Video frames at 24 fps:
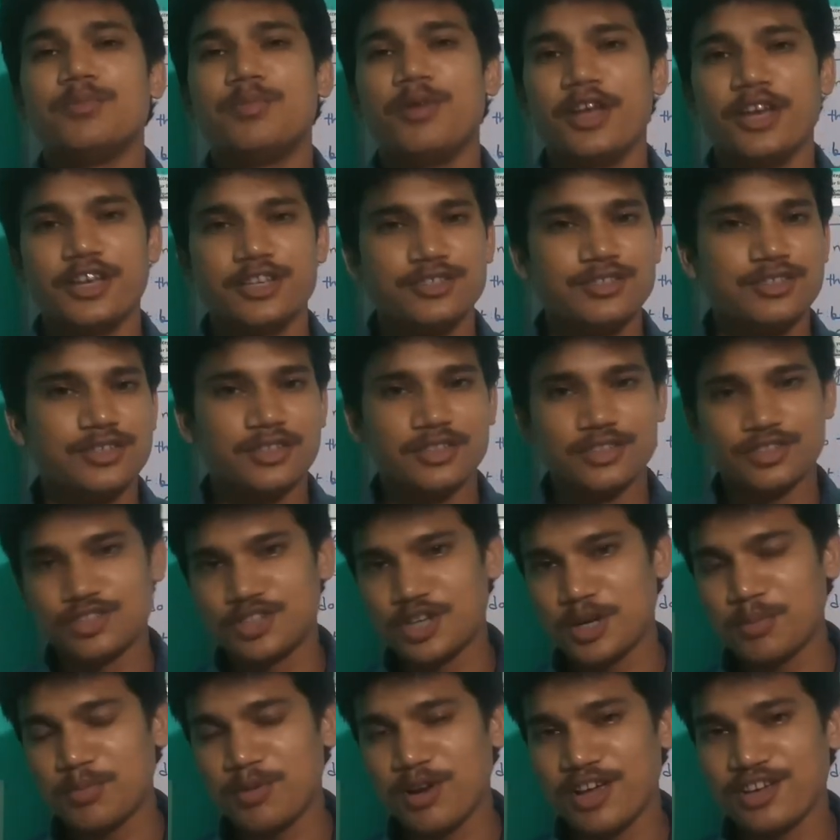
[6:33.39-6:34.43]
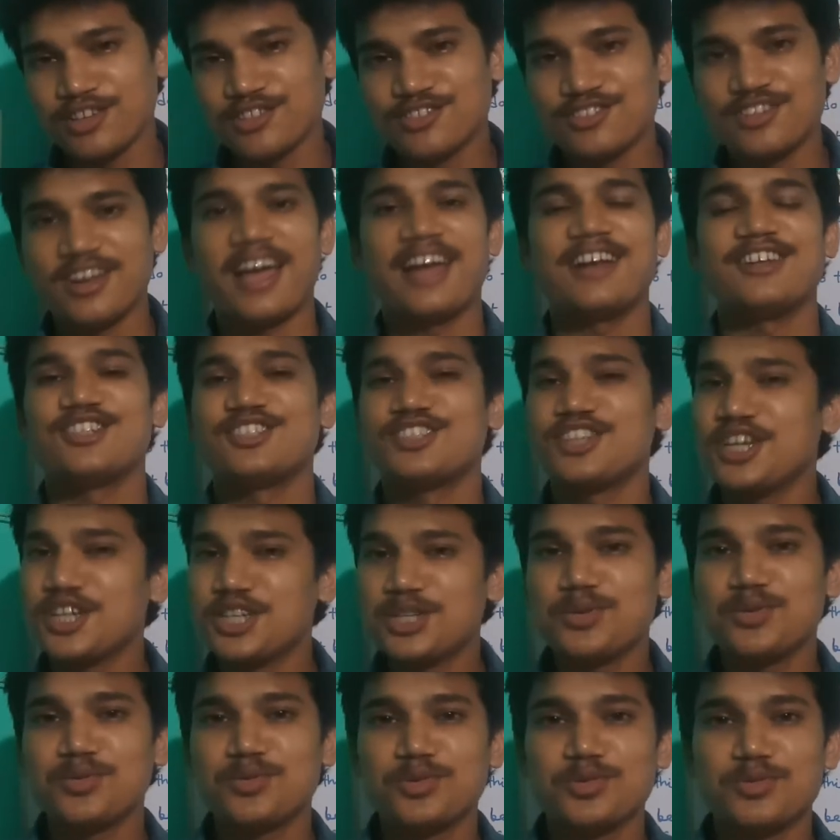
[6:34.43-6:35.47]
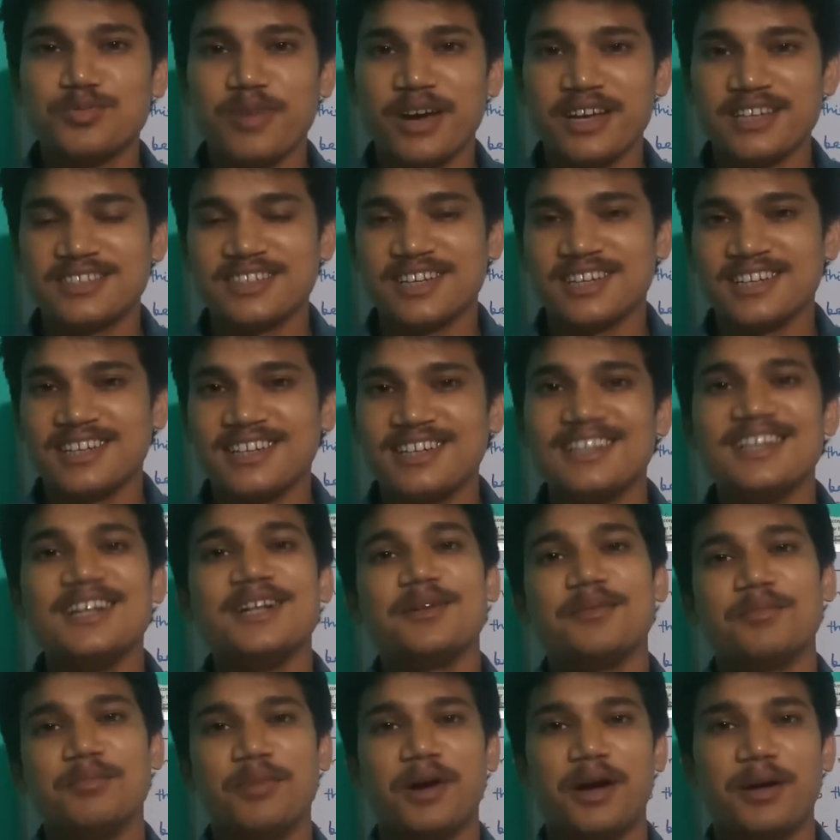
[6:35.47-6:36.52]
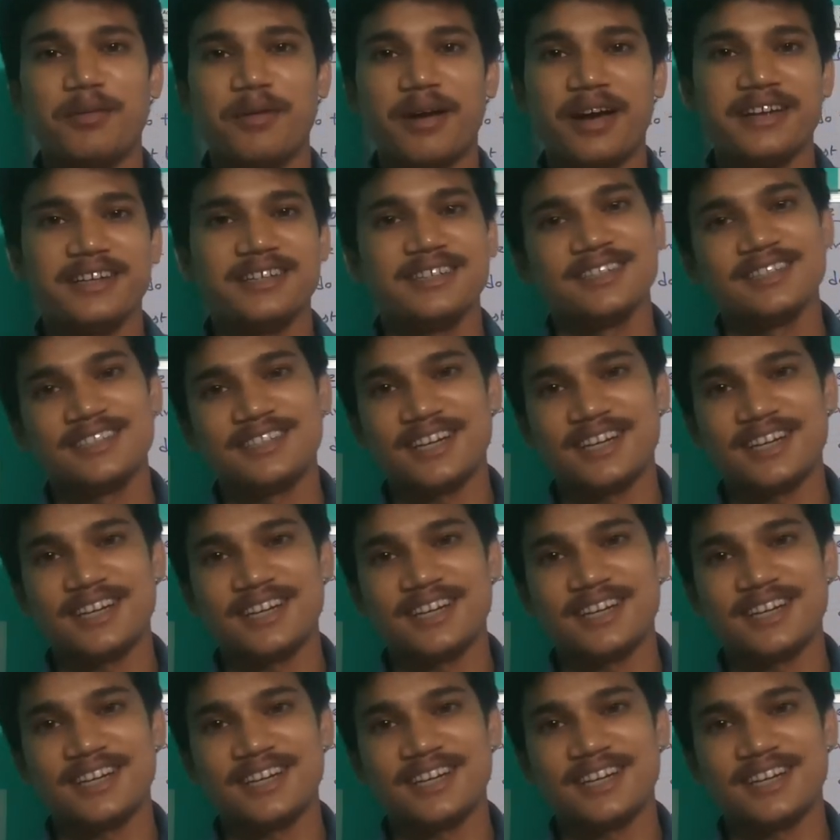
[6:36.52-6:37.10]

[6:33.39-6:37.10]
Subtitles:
please stay blessed and stay tuned with my channel. Bye bye.